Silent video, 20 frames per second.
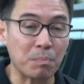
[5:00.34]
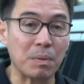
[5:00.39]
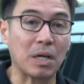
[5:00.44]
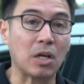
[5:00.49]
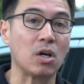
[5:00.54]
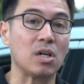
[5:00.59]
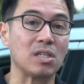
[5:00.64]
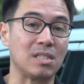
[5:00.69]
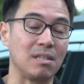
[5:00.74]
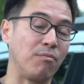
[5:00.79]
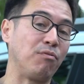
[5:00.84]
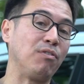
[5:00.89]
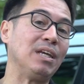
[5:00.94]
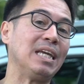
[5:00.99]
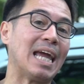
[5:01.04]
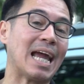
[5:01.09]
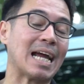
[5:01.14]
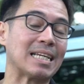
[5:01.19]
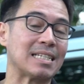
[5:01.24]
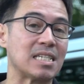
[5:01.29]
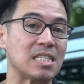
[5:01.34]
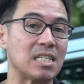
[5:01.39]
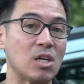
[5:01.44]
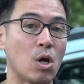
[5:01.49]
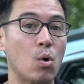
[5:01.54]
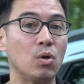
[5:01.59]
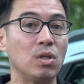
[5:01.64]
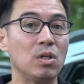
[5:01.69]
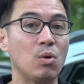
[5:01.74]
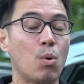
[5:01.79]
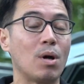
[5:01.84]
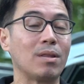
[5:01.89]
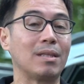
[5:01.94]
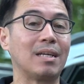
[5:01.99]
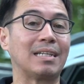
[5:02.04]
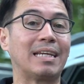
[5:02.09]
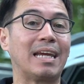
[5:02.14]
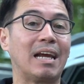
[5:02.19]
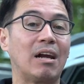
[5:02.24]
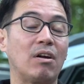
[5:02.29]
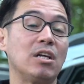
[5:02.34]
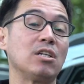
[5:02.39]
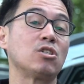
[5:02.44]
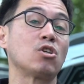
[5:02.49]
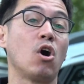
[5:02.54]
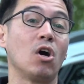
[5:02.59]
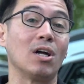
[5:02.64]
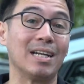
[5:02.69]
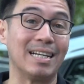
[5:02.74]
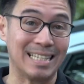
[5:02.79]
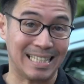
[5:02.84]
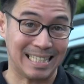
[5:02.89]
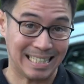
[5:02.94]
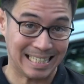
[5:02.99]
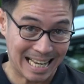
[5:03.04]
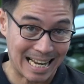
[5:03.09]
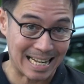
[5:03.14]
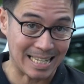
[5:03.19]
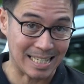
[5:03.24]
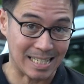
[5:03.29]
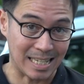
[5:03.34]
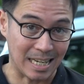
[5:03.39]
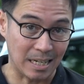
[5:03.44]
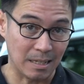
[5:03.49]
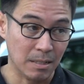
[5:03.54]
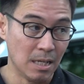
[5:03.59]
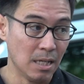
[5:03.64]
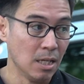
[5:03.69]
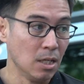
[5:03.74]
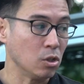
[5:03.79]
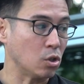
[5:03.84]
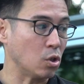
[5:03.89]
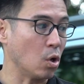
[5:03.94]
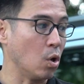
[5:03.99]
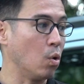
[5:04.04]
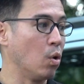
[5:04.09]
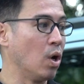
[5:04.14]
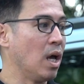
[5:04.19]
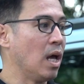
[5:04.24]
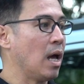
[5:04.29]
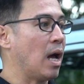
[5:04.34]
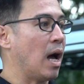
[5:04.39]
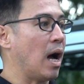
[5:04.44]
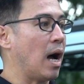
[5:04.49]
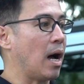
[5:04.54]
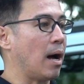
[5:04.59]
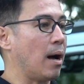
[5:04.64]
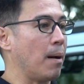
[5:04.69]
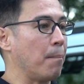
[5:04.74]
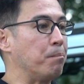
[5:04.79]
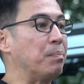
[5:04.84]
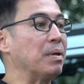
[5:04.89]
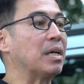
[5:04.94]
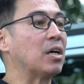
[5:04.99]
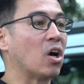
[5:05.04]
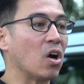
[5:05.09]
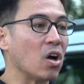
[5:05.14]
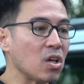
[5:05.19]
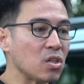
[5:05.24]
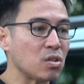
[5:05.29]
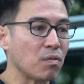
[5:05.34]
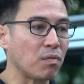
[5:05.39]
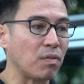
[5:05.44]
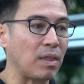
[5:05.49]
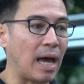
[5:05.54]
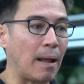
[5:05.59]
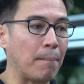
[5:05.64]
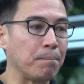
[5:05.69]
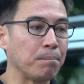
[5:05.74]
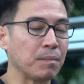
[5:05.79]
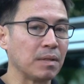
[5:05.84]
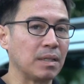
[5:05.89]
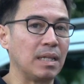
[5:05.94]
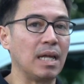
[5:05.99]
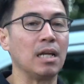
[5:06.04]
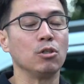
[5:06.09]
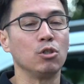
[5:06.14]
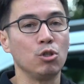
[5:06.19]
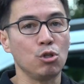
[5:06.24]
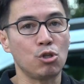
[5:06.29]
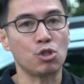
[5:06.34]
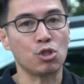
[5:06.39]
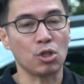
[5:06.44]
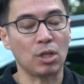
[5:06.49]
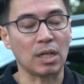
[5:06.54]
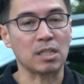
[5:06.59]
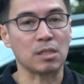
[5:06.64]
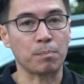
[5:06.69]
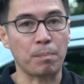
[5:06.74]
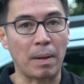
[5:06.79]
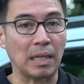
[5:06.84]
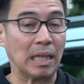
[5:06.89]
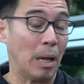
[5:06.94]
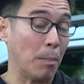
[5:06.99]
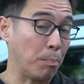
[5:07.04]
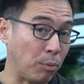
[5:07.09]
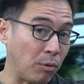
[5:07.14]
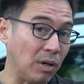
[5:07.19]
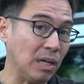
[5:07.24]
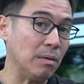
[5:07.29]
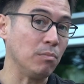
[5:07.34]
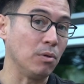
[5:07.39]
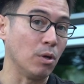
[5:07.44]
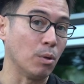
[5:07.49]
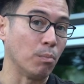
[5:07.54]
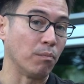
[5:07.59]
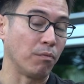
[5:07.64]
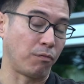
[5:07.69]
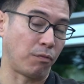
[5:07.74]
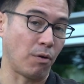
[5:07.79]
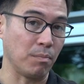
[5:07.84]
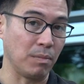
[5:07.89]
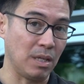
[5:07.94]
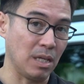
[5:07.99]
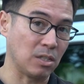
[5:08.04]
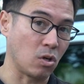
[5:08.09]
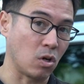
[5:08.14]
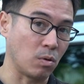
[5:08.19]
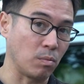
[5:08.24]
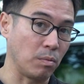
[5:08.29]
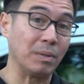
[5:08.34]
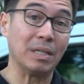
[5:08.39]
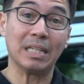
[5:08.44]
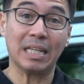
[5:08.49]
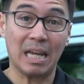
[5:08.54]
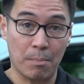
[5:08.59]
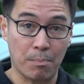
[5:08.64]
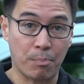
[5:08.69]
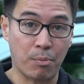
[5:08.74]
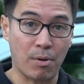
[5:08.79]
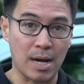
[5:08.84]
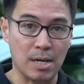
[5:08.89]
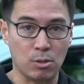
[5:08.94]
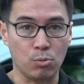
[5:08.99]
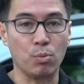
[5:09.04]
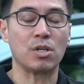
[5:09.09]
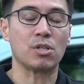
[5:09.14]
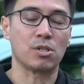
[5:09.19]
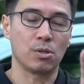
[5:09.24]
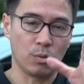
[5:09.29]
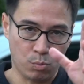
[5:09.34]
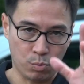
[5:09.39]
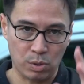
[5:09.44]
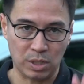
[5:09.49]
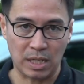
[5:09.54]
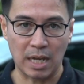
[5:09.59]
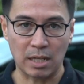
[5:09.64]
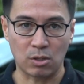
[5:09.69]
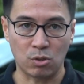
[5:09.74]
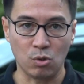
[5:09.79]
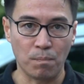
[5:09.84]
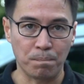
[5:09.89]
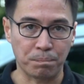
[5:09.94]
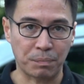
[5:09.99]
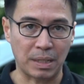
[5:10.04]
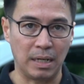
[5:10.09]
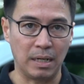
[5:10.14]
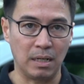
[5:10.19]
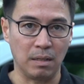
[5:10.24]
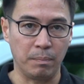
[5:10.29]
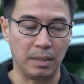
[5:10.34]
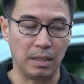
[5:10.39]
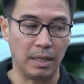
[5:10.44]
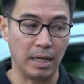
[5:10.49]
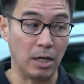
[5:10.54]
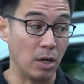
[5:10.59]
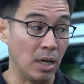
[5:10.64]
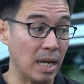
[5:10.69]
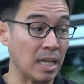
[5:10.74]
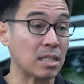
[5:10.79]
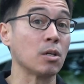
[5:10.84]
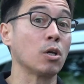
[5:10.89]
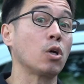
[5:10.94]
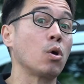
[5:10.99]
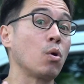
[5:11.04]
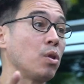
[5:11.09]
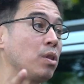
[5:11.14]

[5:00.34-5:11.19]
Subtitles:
because the VX is the only one that carries Honda Sensing. So, because of that, then you should expect a premium from this automobile in price, which we'll get to a little bit later. Let's go